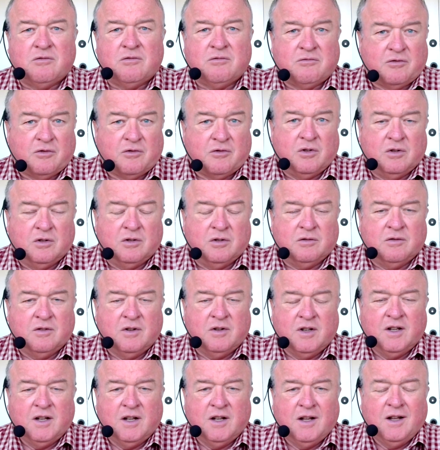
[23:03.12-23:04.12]
for a,
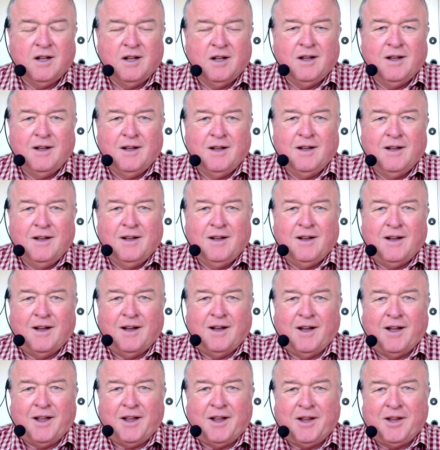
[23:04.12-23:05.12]

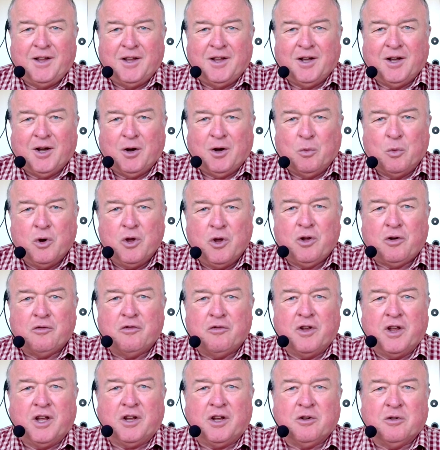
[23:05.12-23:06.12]
a, uh, a wheel
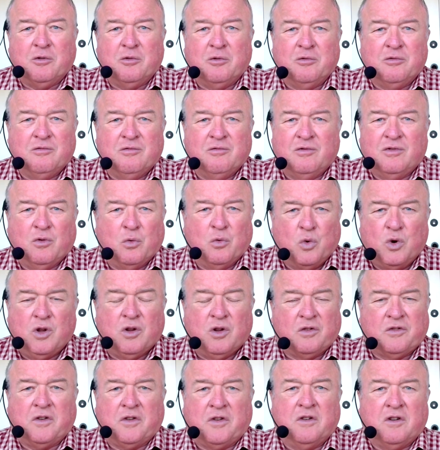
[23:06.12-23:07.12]
vehicle, the
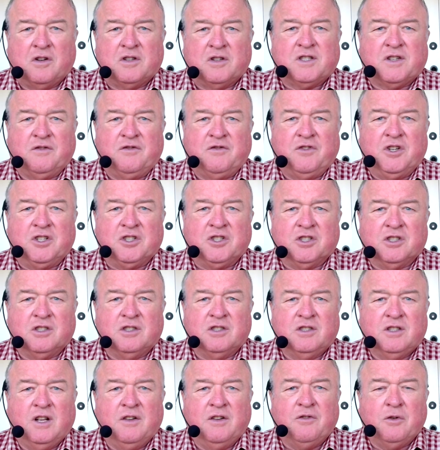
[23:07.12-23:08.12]
wheels are not sufficient.
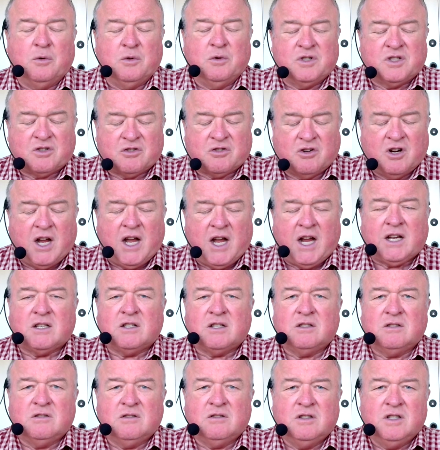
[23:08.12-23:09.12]
If it was
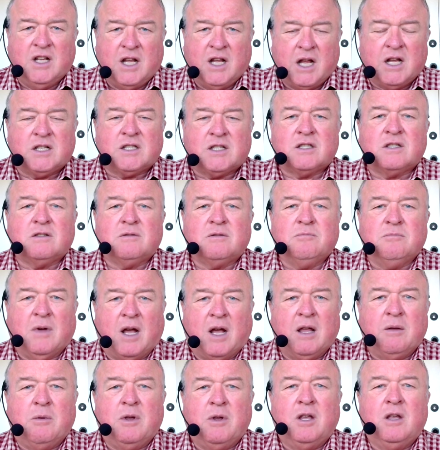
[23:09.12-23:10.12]
tracked, yes,
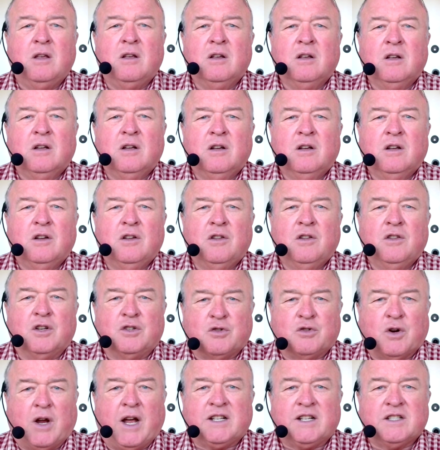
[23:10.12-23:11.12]
maybe the
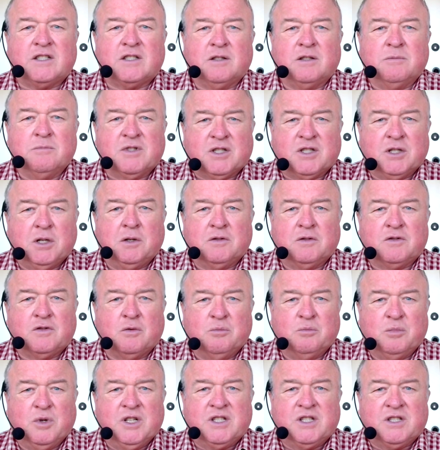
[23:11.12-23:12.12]
tracks themselves would
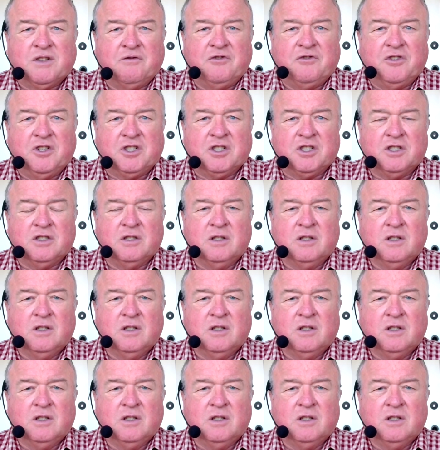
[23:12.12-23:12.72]
be sufficient,